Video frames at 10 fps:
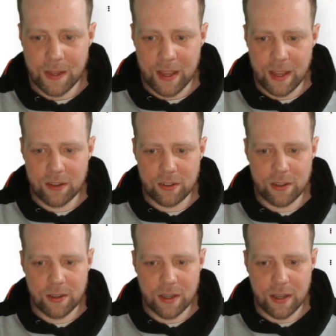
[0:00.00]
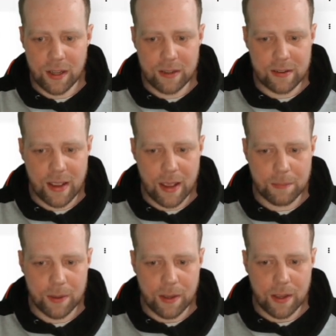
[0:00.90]
Enter and tab
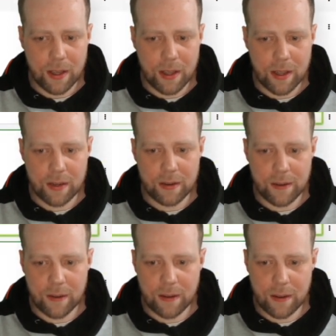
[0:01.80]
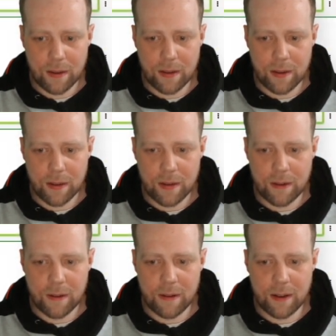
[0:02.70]
and
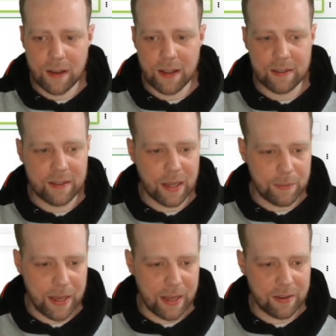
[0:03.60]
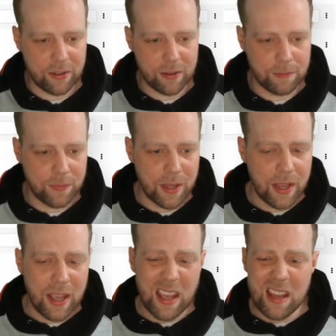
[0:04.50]
last name, enter.
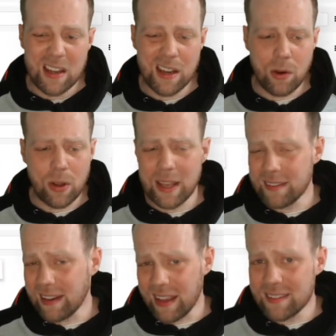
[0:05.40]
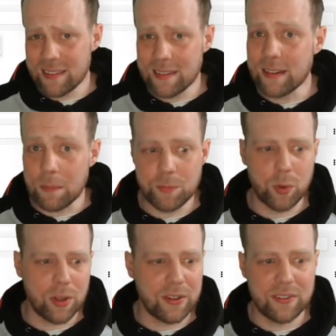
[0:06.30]
Now, as a last step for
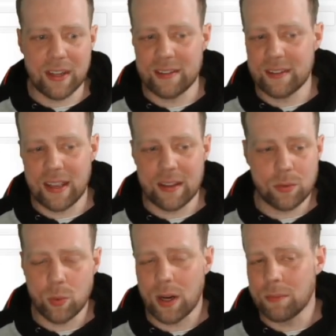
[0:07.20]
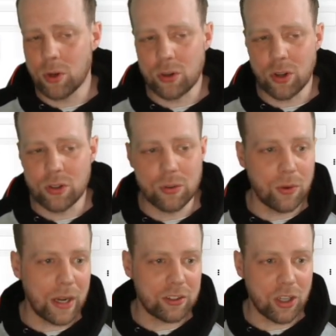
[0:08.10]
this test case, where I'm not going to
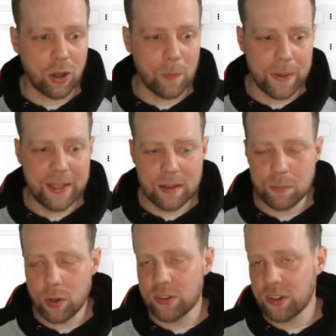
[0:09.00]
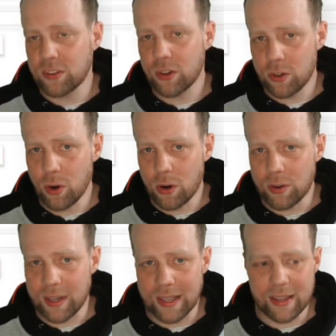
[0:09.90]
actually complete the process, you
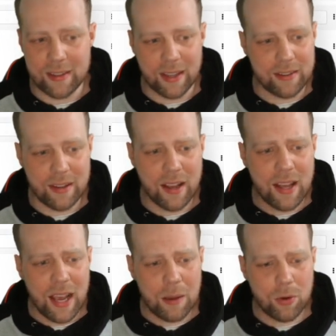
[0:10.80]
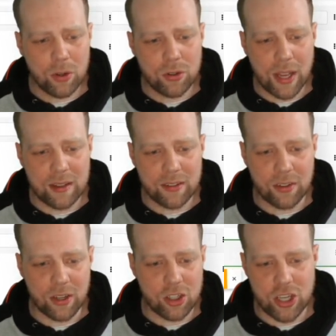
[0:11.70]
already get the idea, I'm going to end this
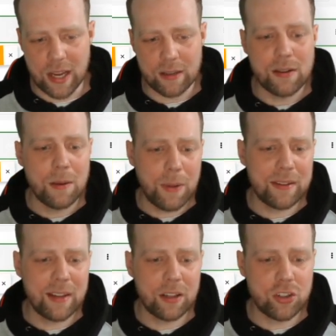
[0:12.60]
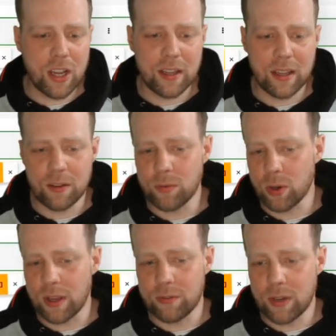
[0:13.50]
on a check. Basically checking if what
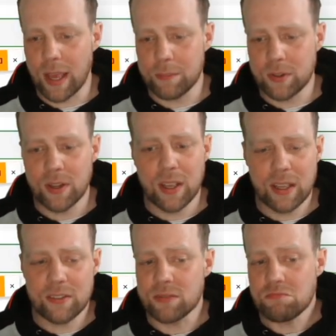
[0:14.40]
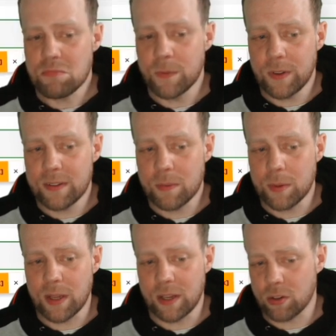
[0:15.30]
I've typed is
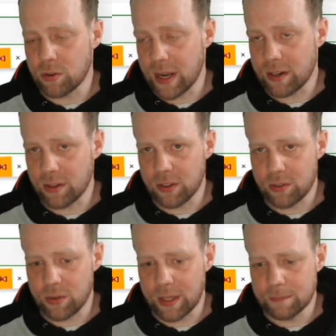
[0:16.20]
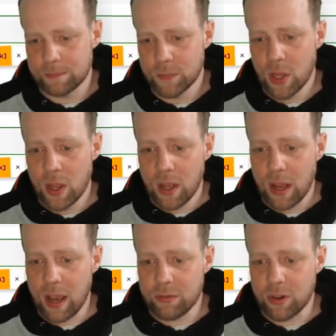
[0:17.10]
visible and correct on the screen.
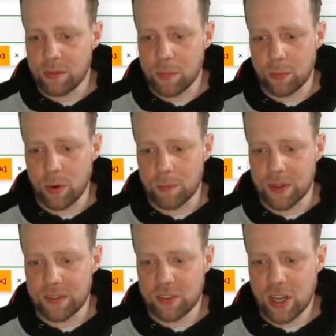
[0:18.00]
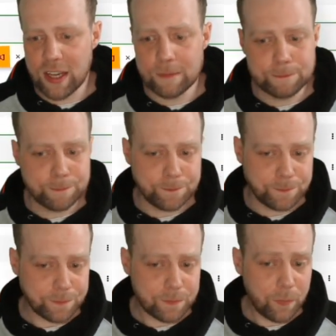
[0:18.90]
After I've performed this check,
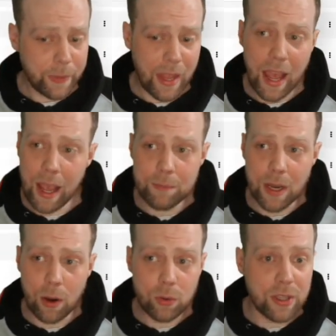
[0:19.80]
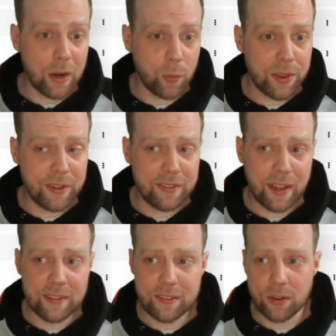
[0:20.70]
I'm now done with this
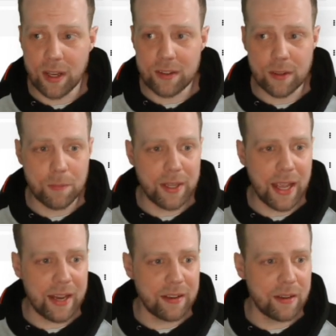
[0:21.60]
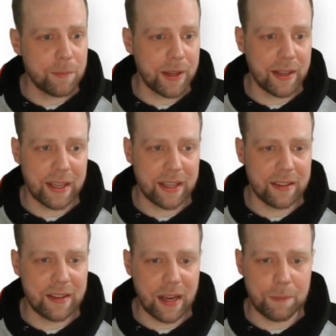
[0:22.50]
test, so let's simply end it by clicking
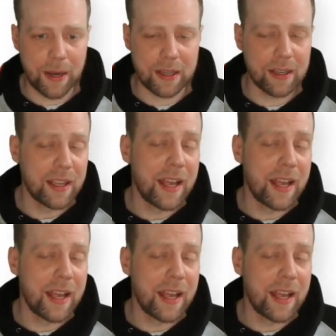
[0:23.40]
the Done button.